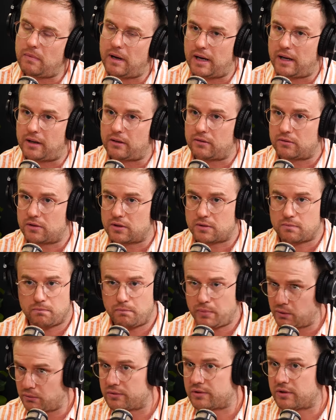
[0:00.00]
uh, just
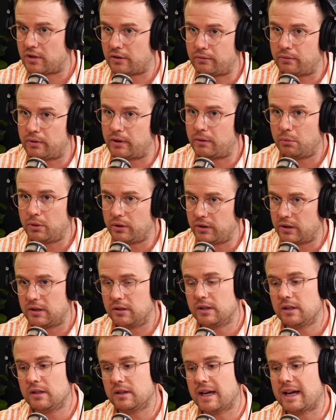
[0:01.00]
build software
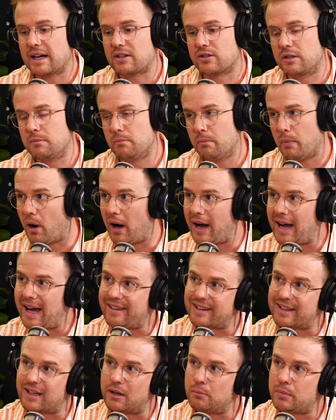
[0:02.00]
willy-nilly. They actually buy
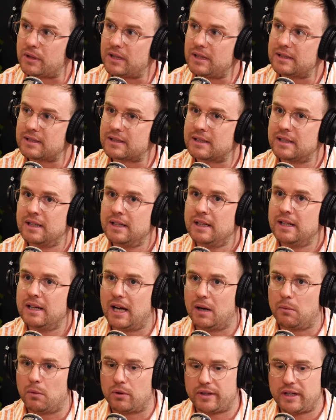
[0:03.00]
other companies.
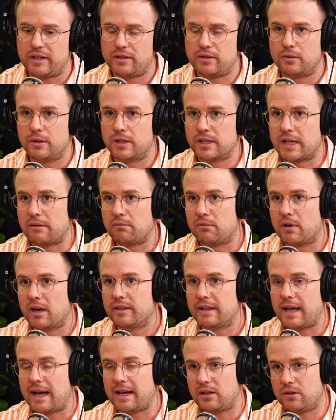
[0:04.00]
And what they do is they
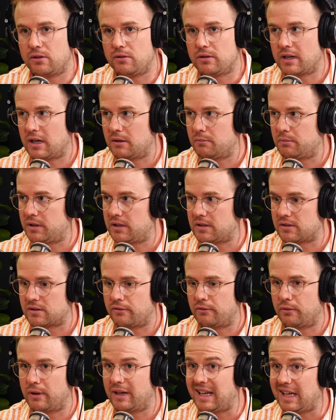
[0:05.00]
run that new company's
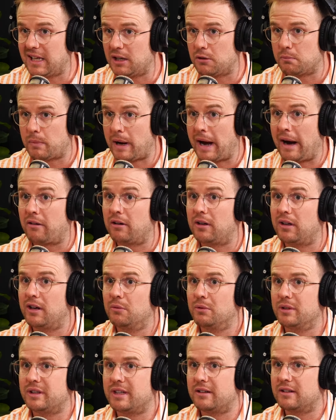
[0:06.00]
software in
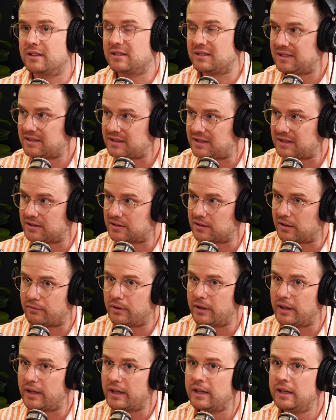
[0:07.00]
parallel with their existing
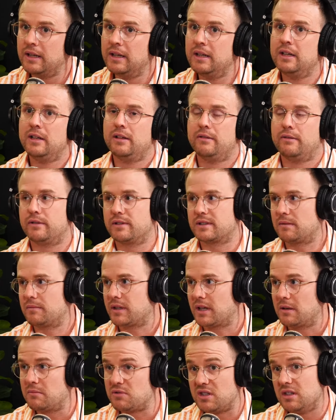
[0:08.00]
software for
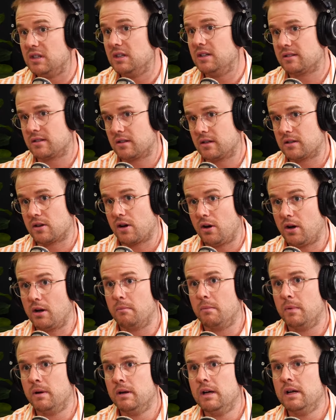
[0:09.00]
sometimes years at a
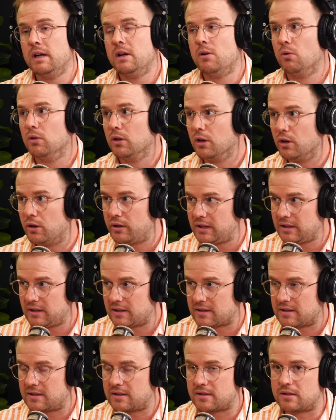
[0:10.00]
time, learning
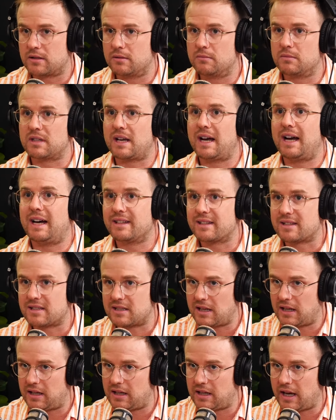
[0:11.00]
the systems,
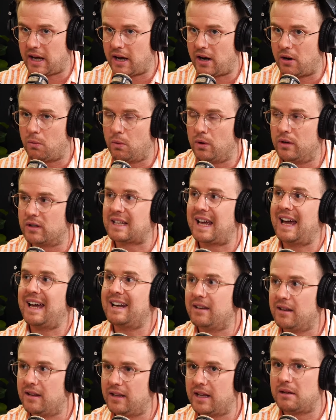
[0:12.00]
understanding how it works,
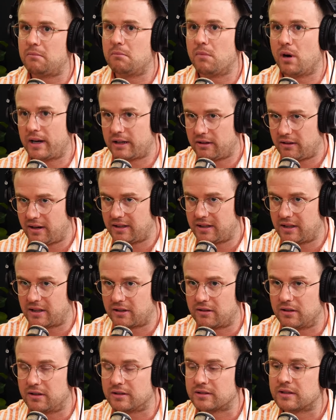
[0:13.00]
and then migrating
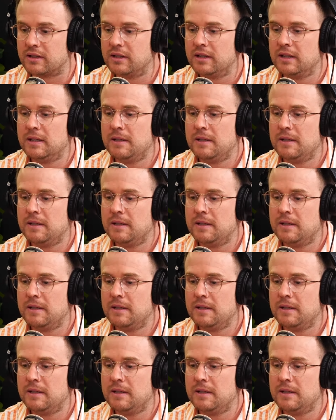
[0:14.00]
across.